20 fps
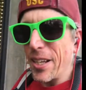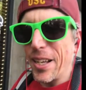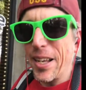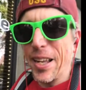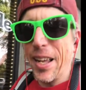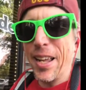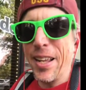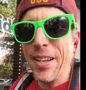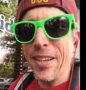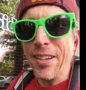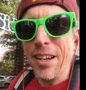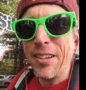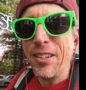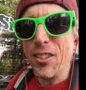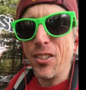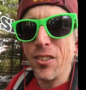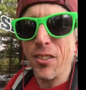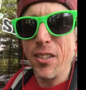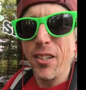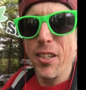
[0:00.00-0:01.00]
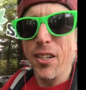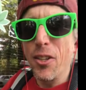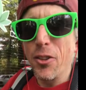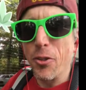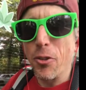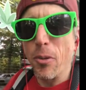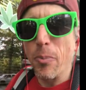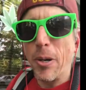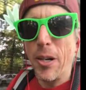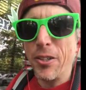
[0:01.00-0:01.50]
and not just
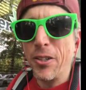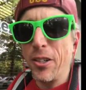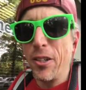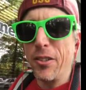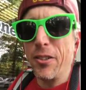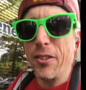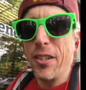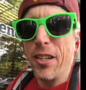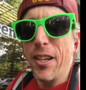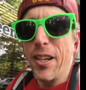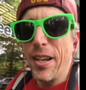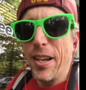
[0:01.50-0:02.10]
throw punches